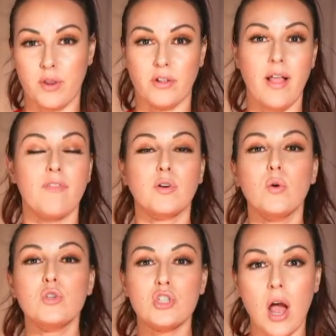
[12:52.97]
They'll have their
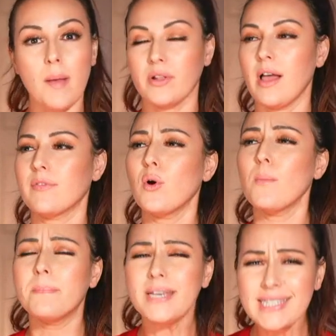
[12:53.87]
own job. They'll have their
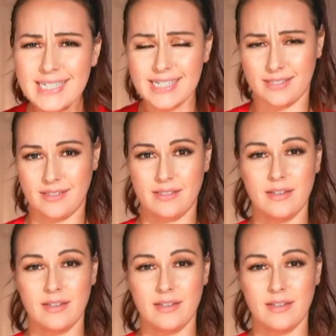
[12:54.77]
own business.